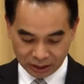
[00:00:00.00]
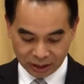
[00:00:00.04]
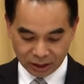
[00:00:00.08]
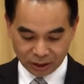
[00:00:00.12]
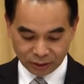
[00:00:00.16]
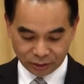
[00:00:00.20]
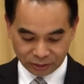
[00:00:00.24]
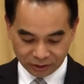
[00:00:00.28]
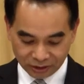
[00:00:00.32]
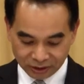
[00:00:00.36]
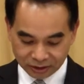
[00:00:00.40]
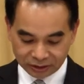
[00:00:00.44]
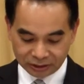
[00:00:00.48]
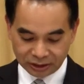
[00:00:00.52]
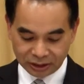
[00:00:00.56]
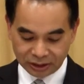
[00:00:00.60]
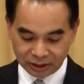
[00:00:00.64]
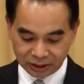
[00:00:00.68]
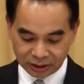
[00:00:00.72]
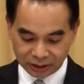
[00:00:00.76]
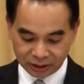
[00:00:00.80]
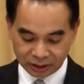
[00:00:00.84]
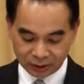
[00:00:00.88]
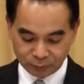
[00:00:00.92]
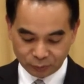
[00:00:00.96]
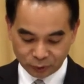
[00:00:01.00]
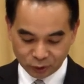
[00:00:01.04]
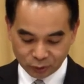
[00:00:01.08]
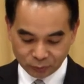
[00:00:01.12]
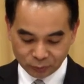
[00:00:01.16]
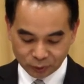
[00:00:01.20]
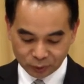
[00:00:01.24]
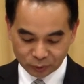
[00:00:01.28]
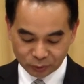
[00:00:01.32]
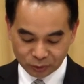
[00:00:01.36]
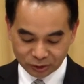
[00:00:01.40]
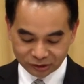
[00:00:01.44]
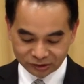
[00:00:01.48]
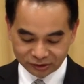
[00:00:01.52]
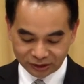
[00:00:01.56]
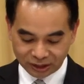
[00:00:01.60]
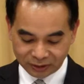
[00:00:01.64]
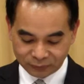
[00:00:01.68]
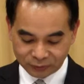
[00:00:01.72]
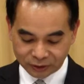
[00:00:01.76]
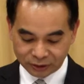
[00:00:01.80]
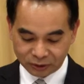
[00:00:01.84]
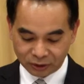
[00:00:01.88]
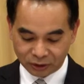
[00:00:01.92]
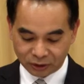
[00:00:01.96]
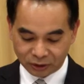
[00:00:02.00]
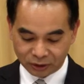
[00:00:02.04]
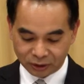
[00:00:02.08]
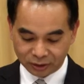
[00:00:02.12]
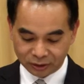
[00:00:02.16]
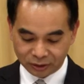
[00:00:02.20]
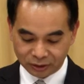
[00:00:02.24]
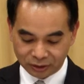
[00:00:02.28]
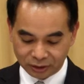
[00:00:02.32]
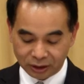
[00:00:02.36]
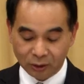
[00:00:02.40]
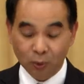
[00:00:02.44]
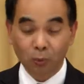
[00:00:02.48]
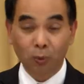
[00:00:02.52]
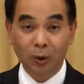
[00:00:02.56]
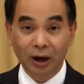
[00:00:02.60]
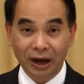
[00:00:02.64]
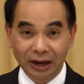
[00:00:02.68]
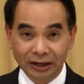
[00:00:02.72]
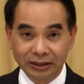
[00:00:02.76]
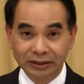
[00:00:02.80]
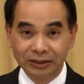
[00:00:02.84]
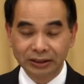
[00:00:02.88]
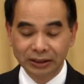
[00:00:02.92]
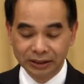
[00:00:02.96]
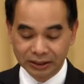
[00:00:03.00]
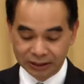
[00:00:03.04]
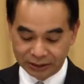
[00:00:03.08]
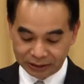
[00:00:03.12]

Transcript: Thirdly, approval was given on 1.